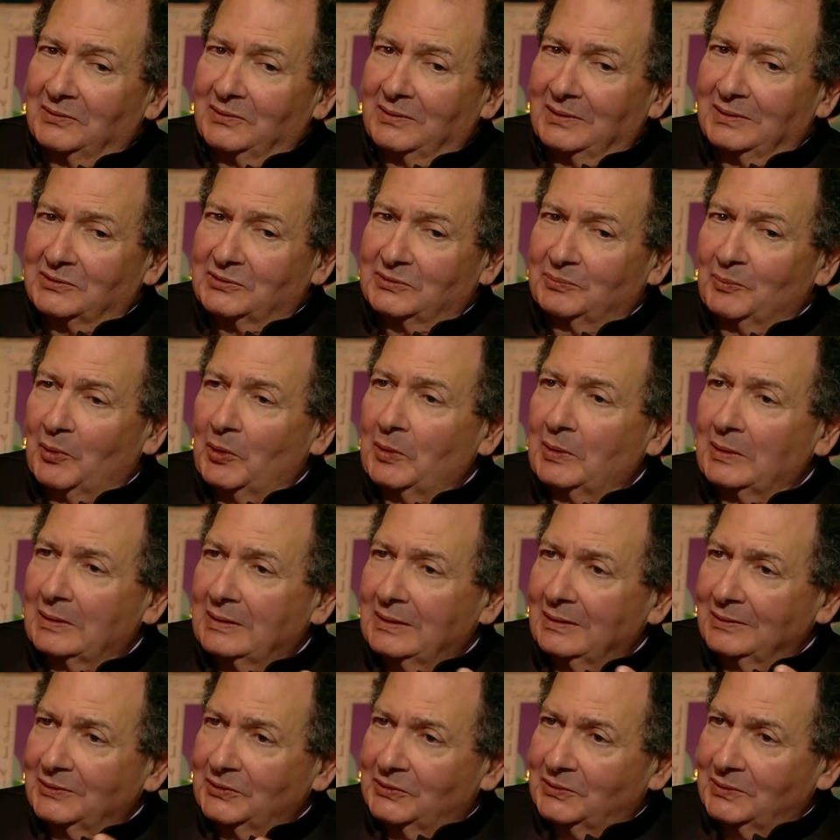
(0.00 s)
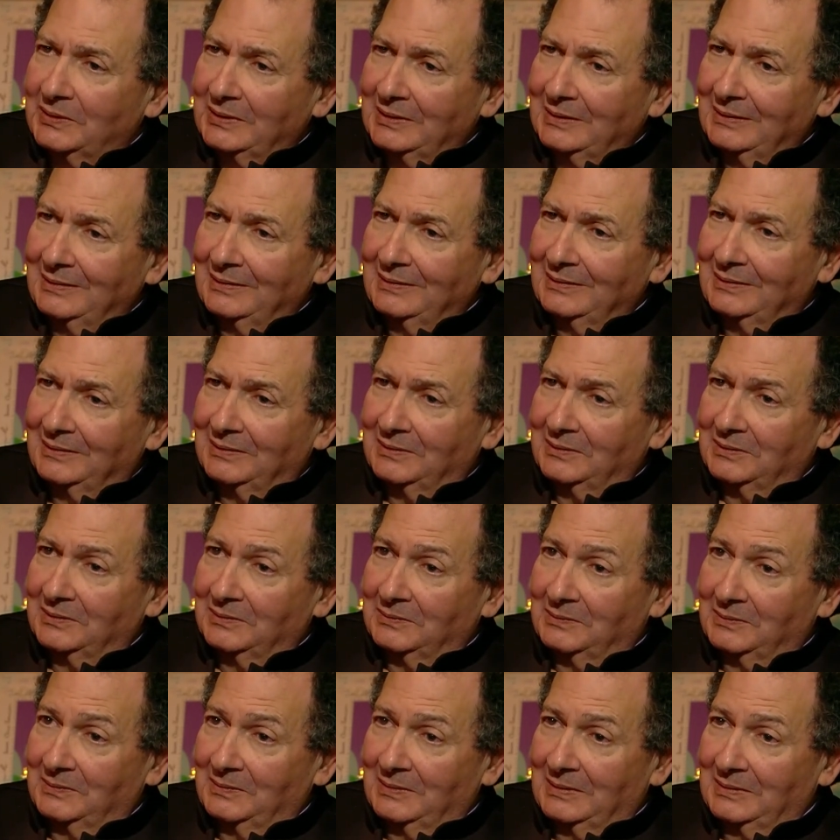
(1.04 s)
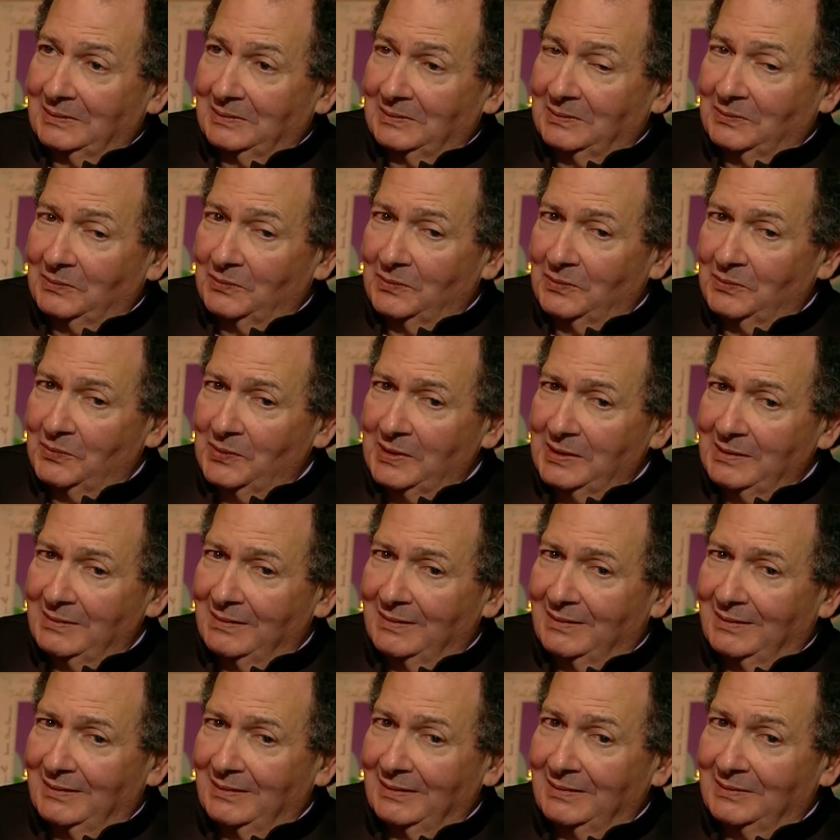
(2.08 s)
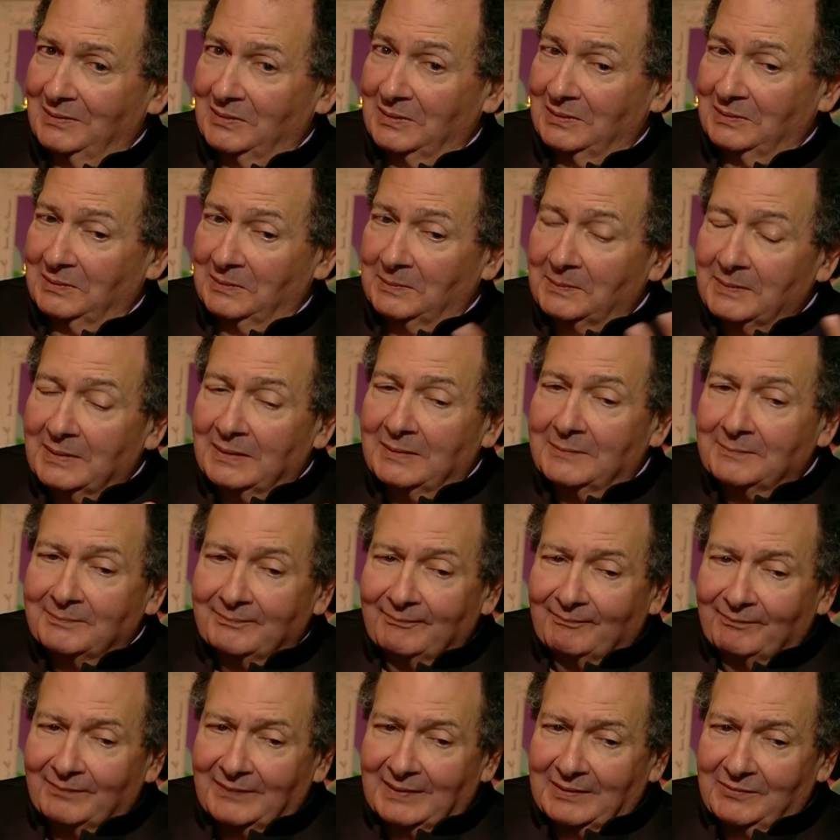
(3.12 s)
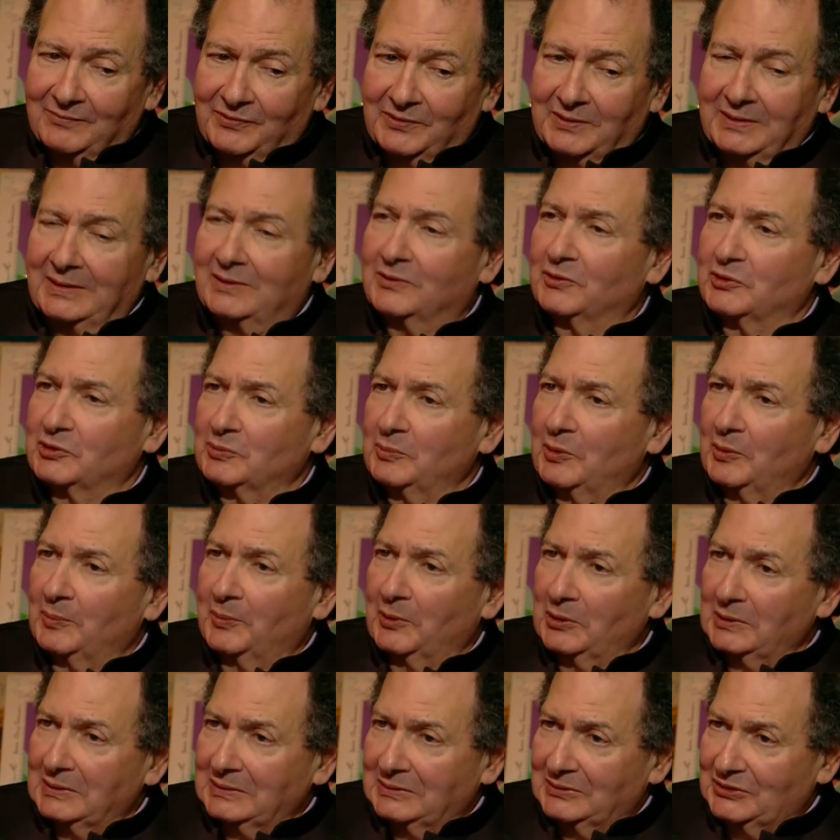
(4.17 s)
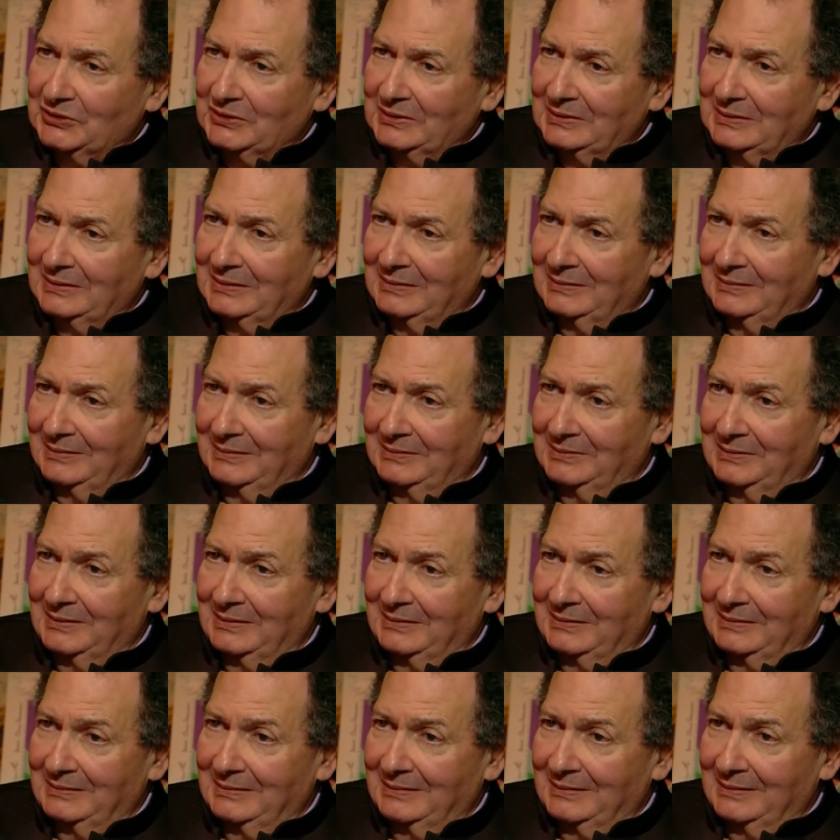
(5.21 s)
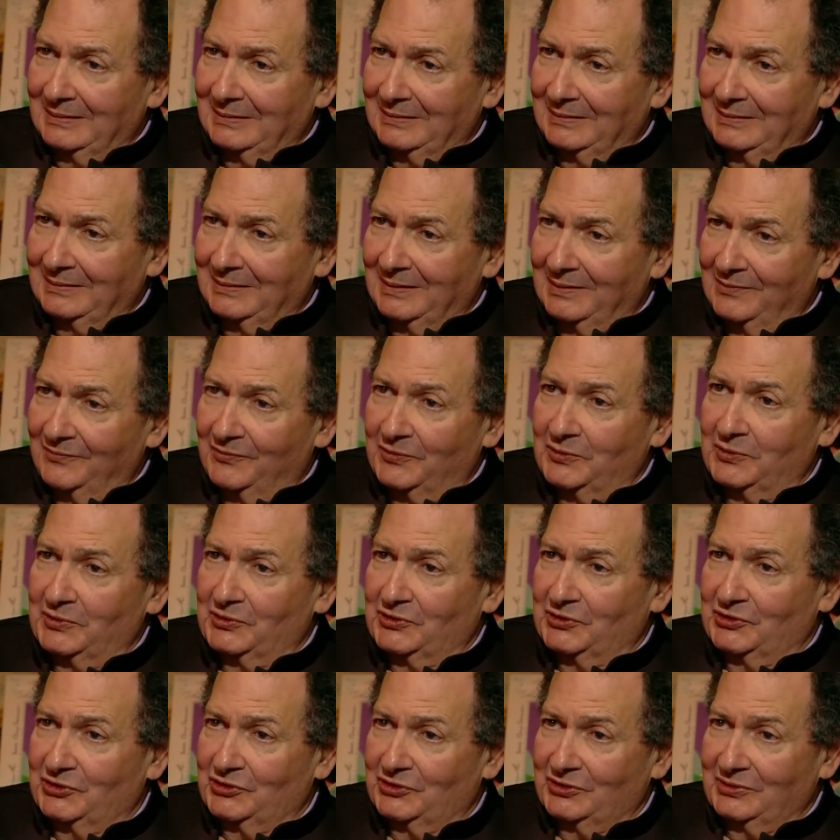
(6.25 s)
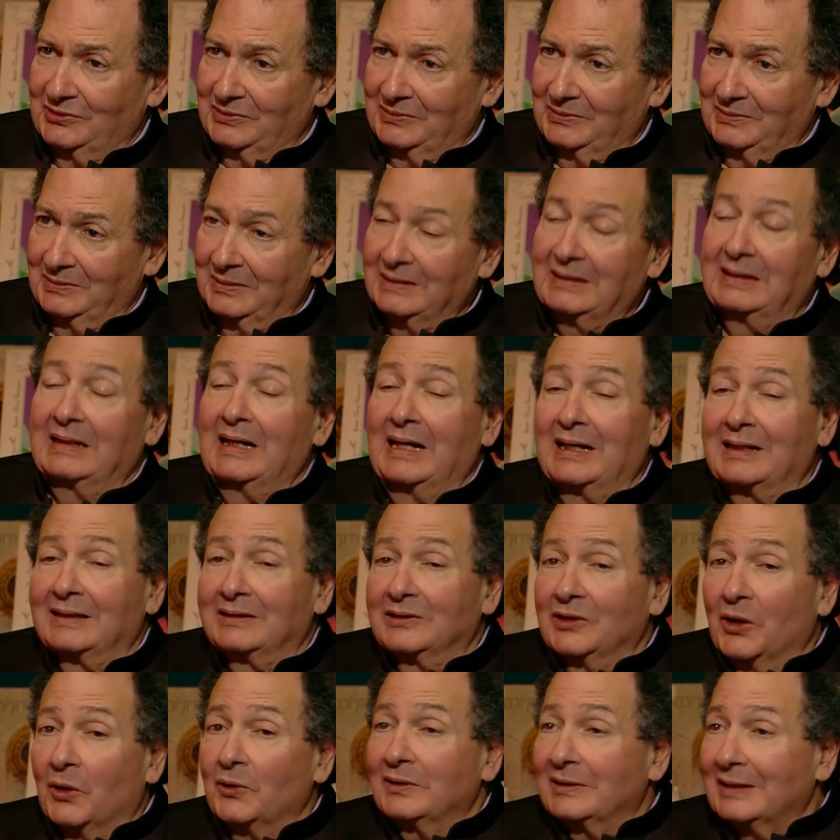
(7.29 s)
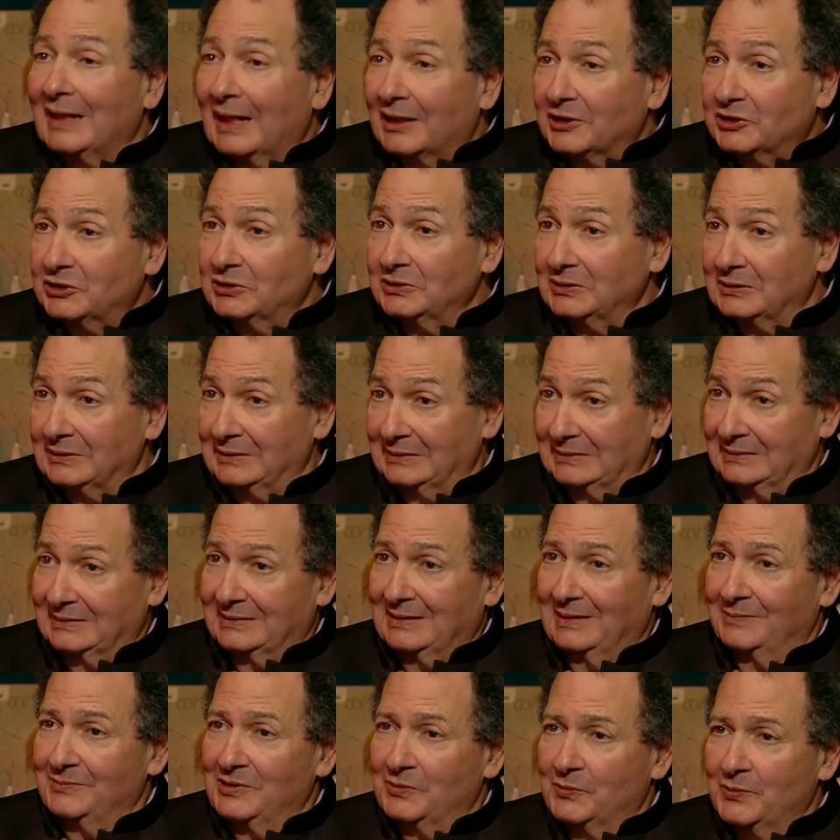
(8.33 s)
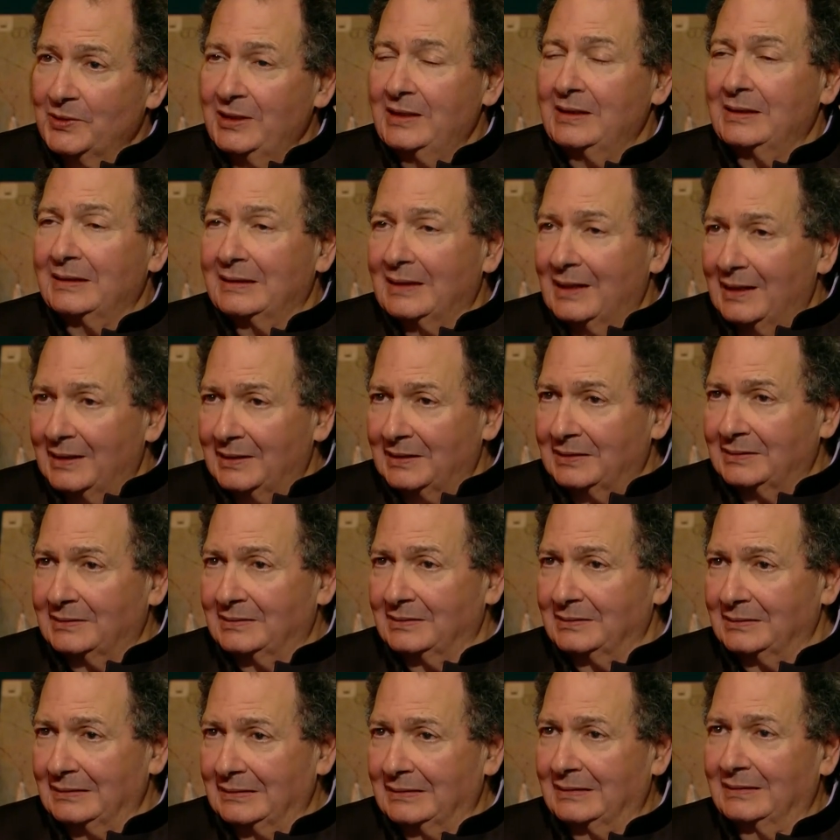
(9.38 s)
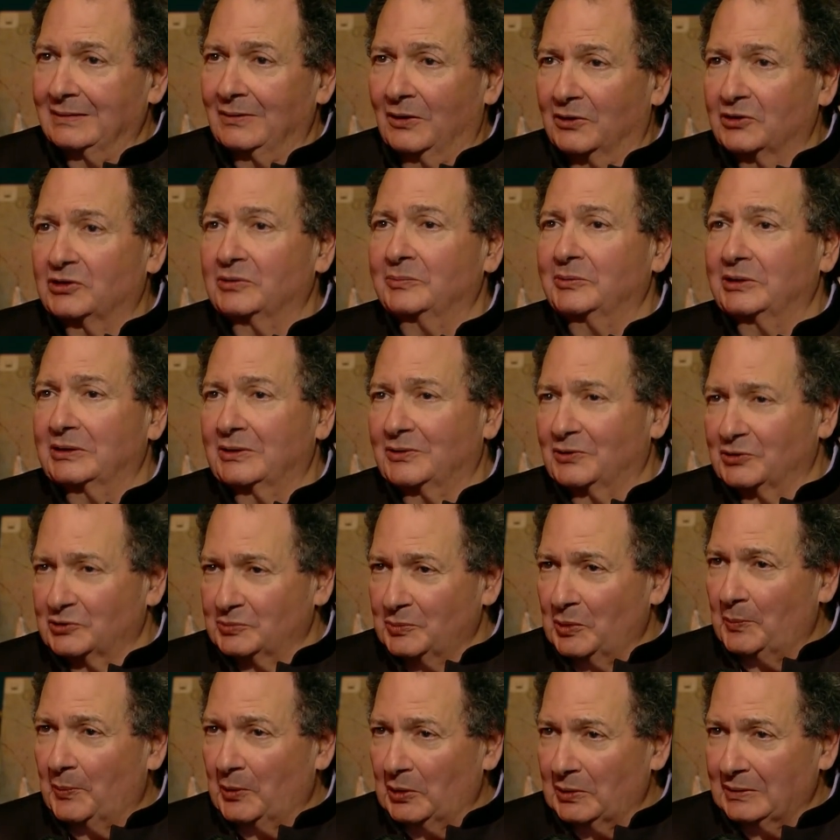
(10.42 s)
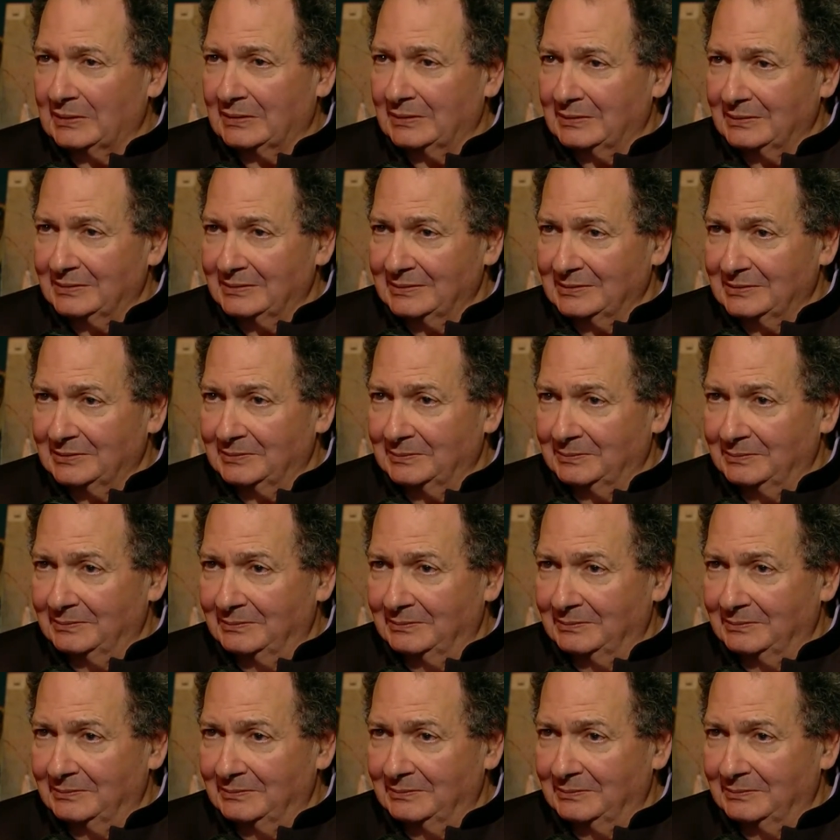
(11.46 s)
small country with very cosmopolitan and diverse and non-nationalist. I mean, we inherited Ottoman cosmopolitanism,